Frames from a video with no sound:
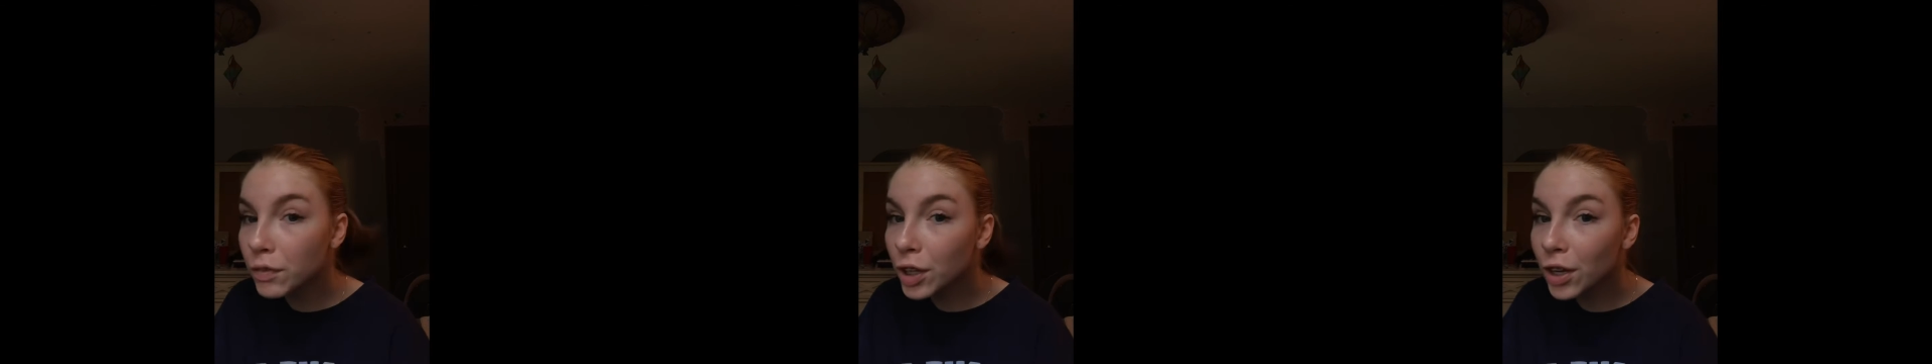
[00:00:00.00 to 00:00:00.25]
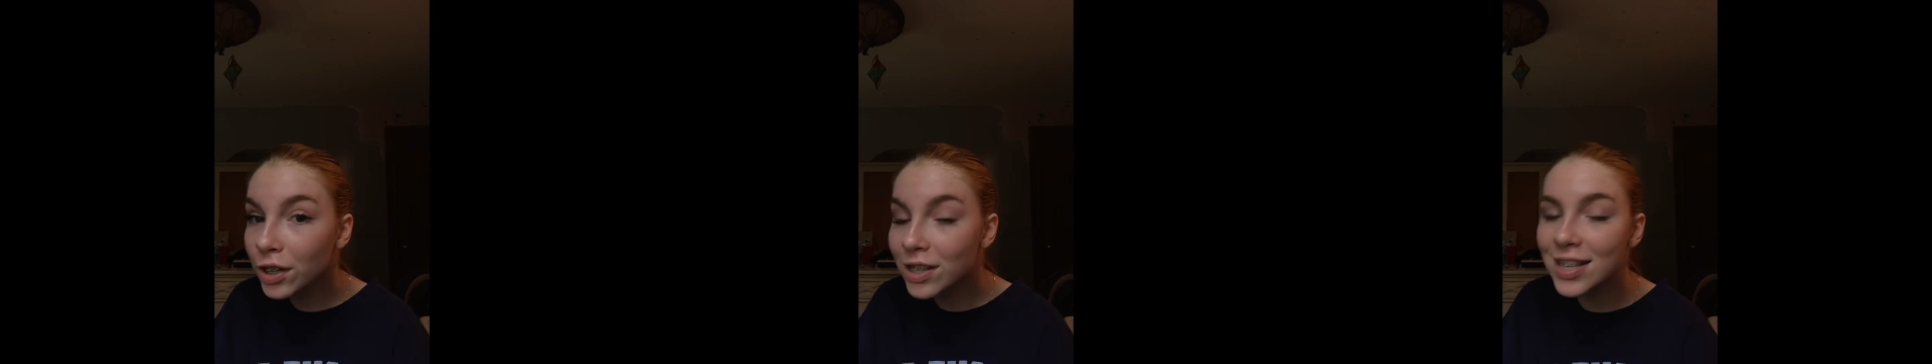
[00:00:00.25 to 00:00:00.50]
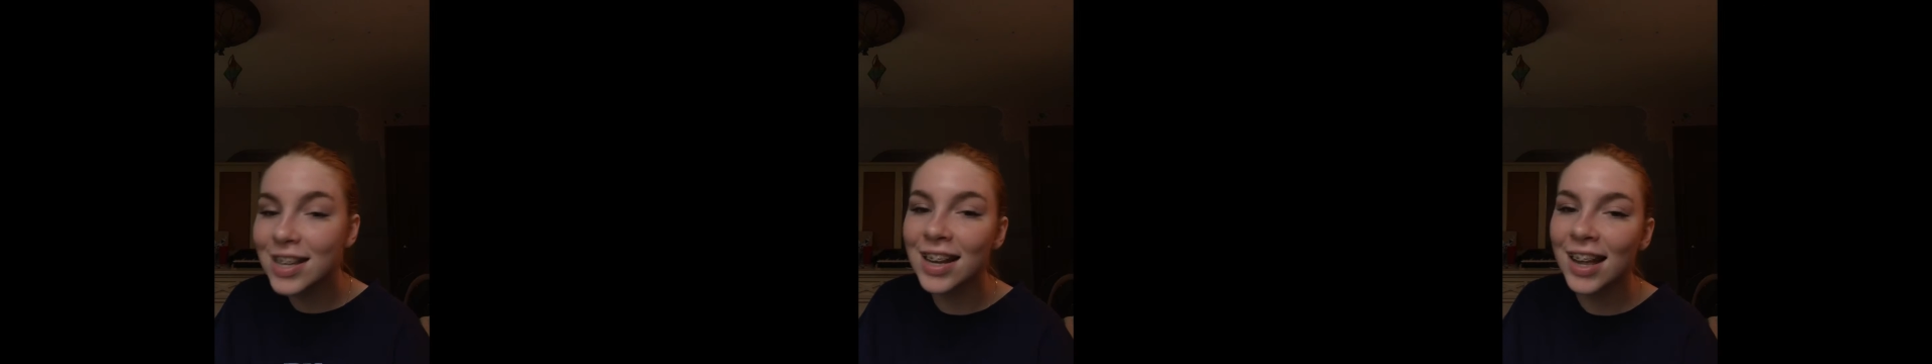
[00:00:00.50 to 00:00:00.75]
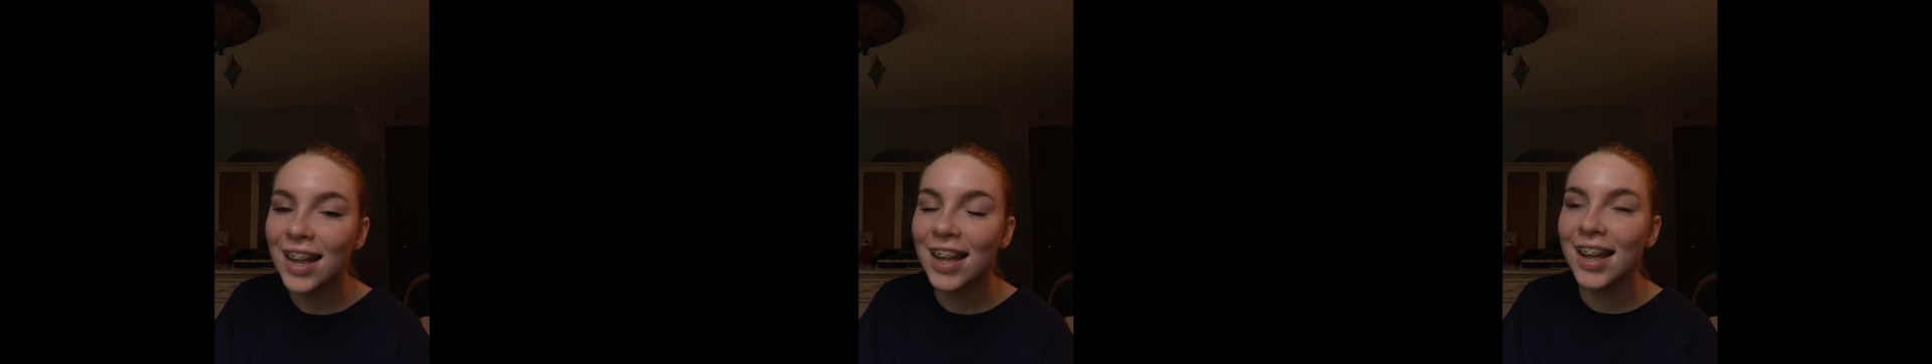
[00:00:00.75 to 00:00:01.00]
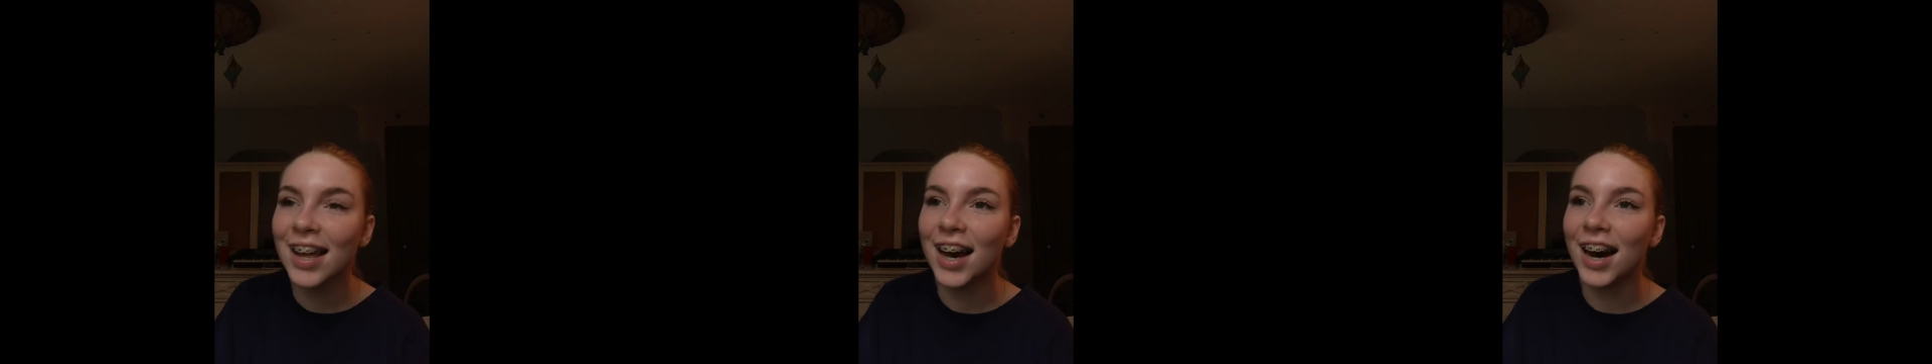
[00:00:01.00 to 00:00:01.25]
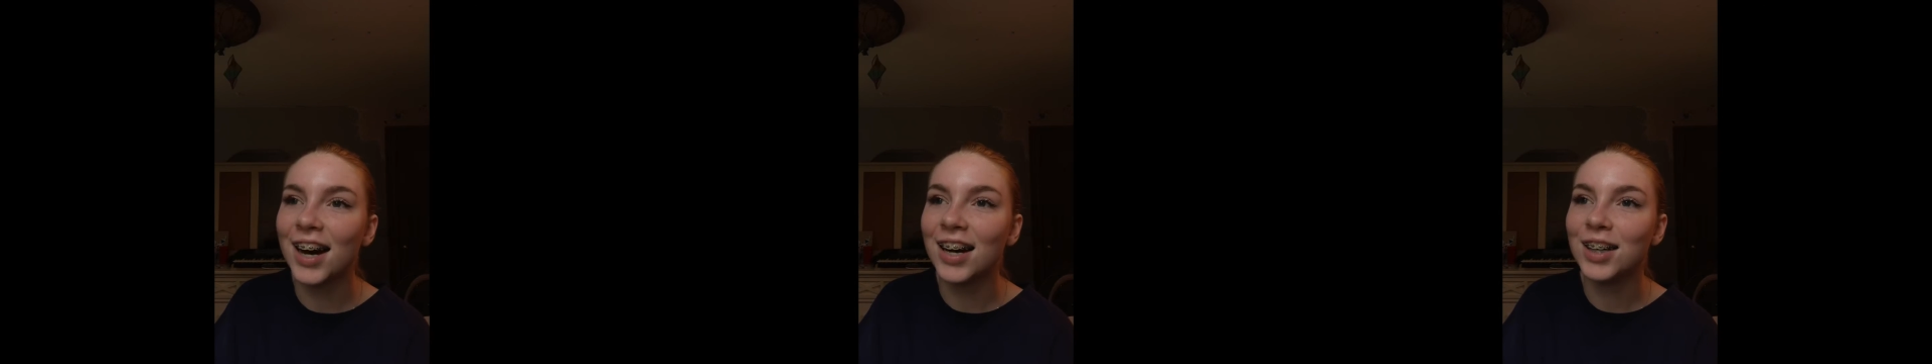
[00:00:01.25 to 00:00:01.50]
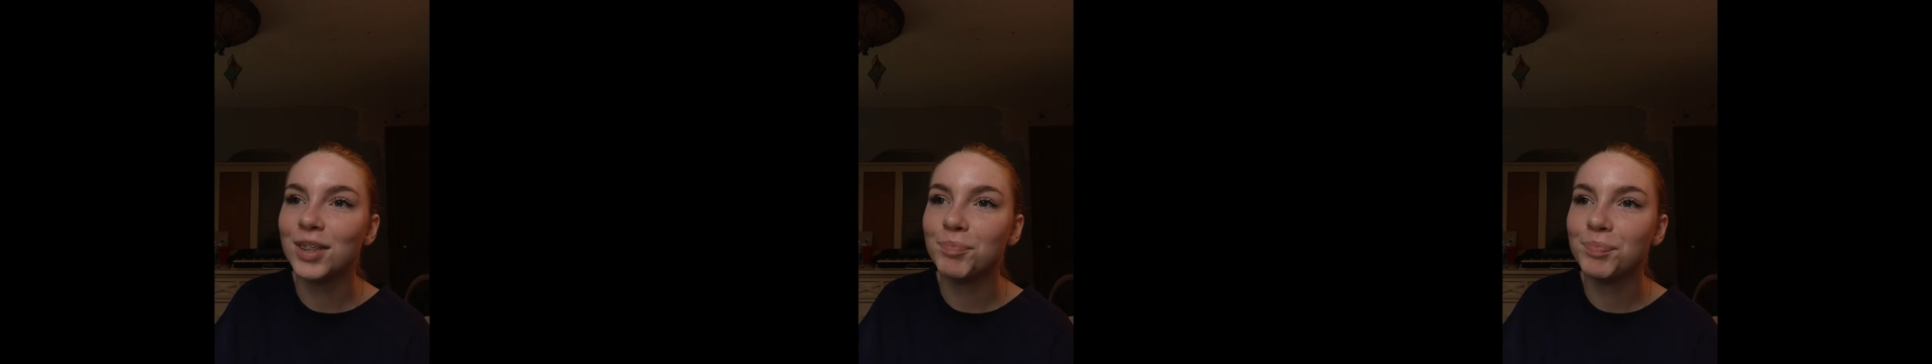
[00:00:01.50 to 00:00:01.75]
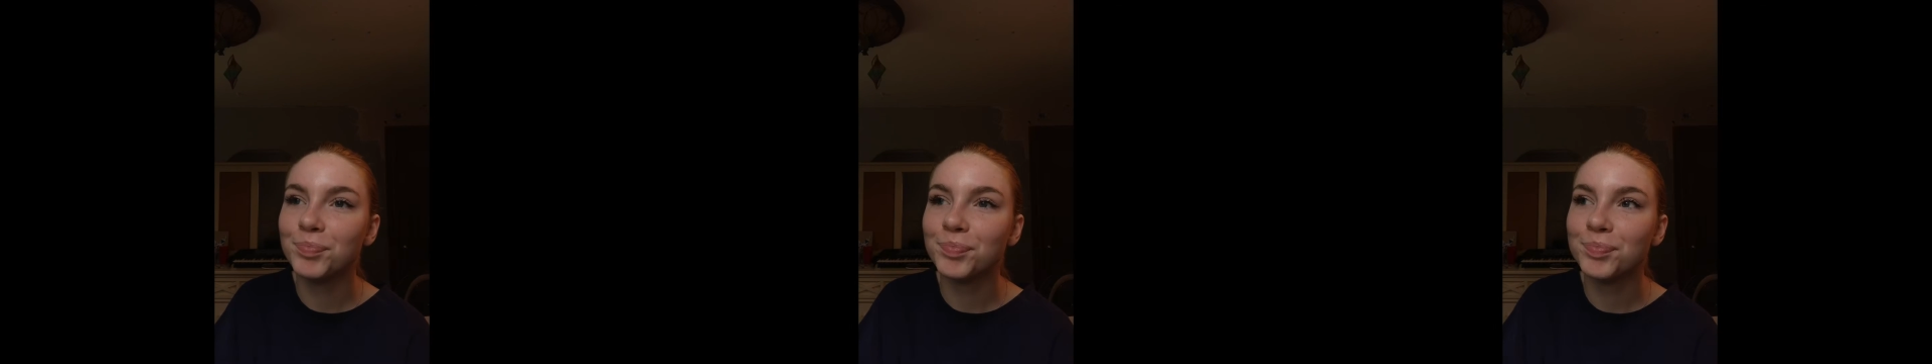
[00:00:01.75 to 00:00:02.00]
looks.
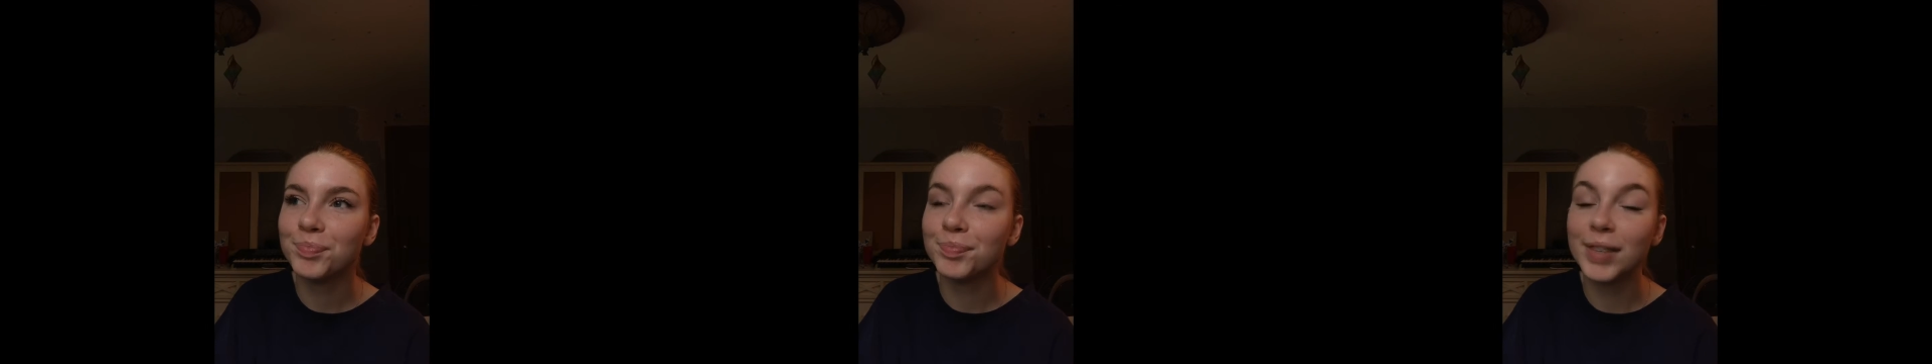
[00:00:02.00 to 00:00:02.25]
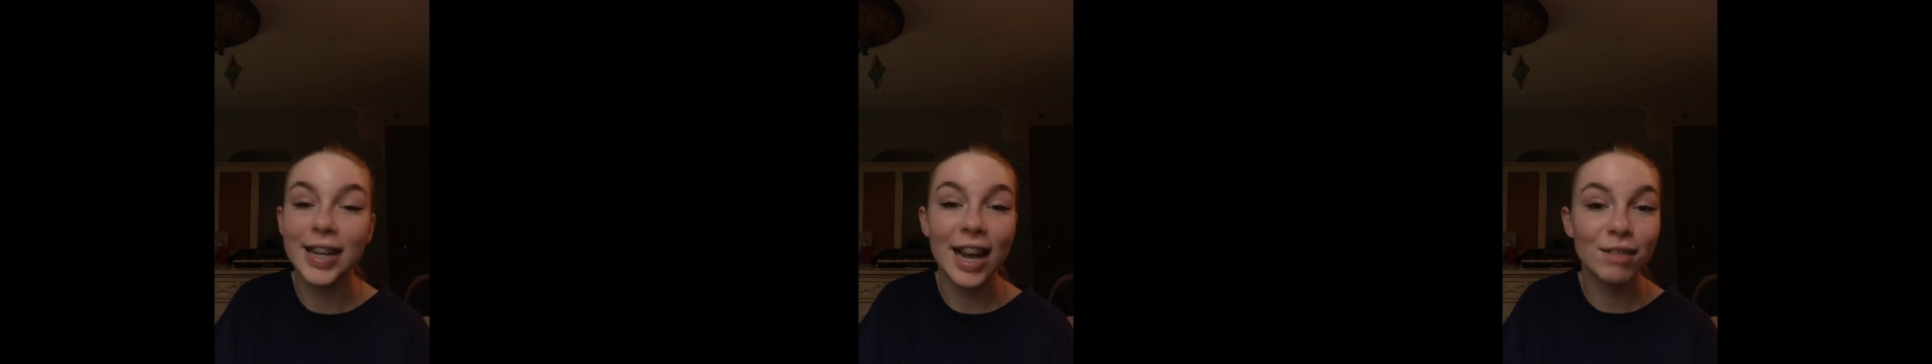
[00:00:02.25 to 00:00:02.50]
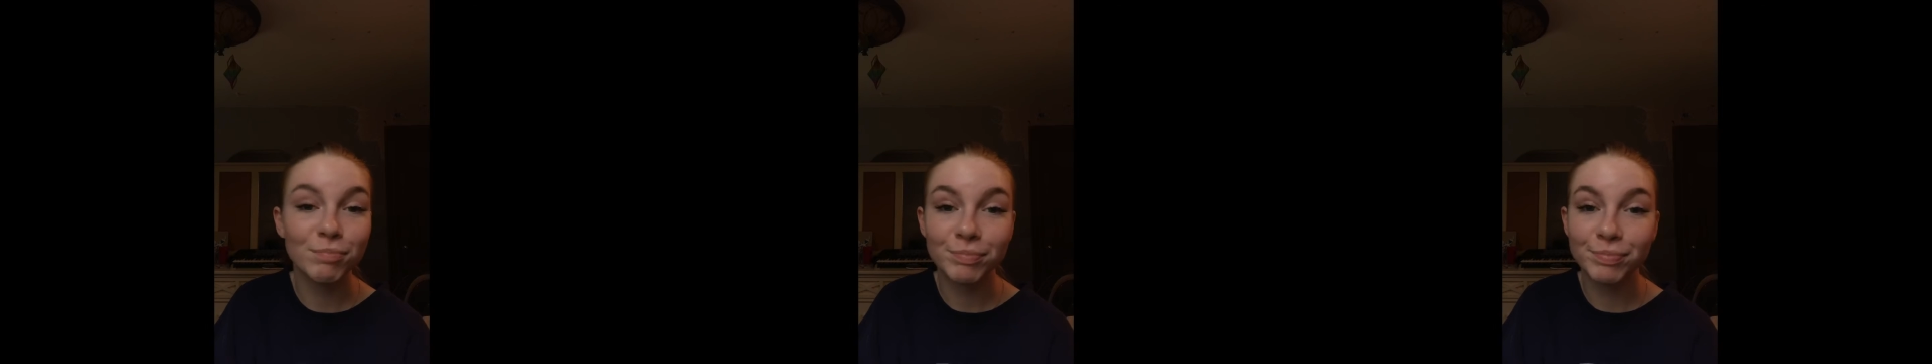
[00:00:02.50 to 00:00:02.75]
But yeah,